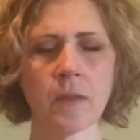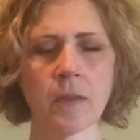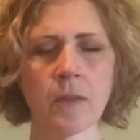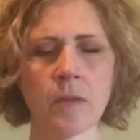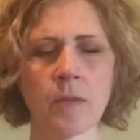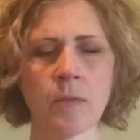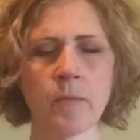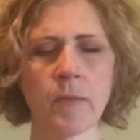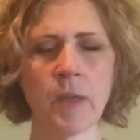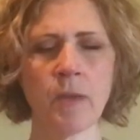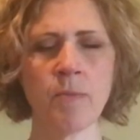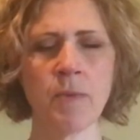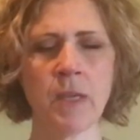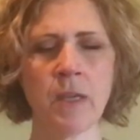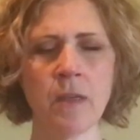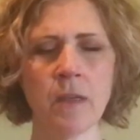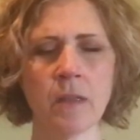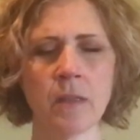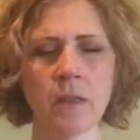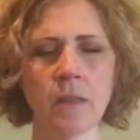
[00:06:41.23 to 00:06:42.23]
There may
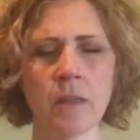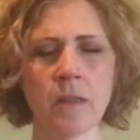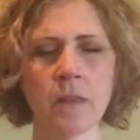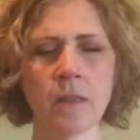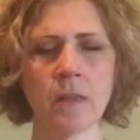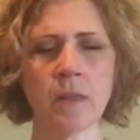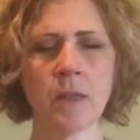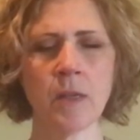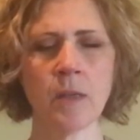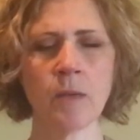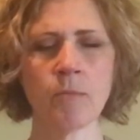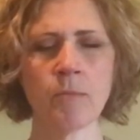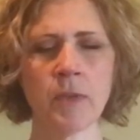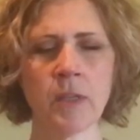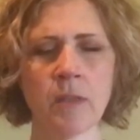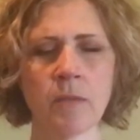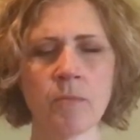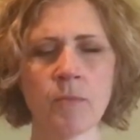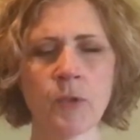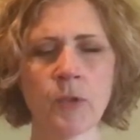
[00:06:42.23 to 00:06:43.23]
be a little
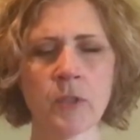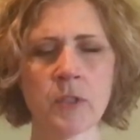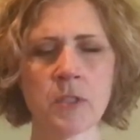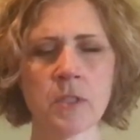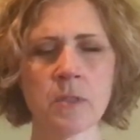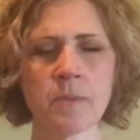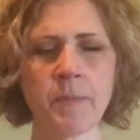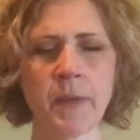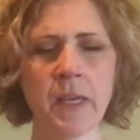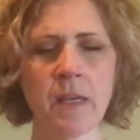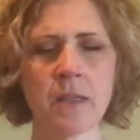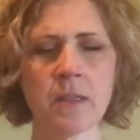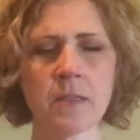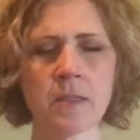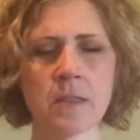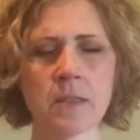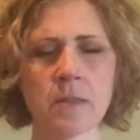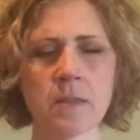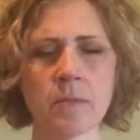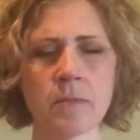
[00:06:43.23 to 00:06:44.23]
bit more
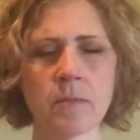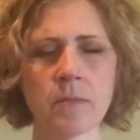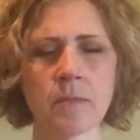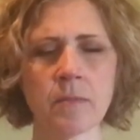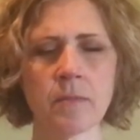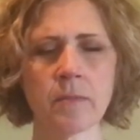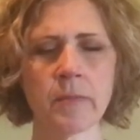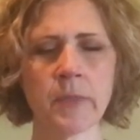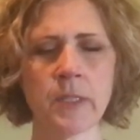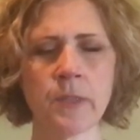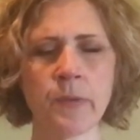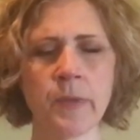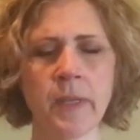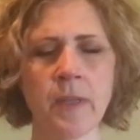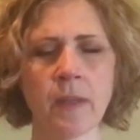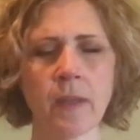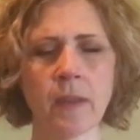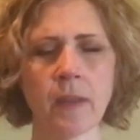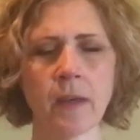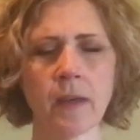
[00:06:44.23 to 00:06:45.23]
space
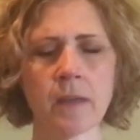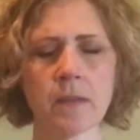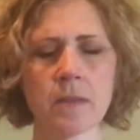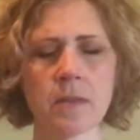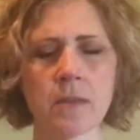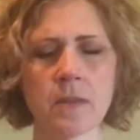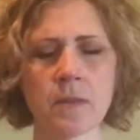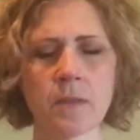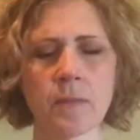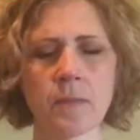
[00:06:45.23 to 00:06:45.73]
between the thoughts.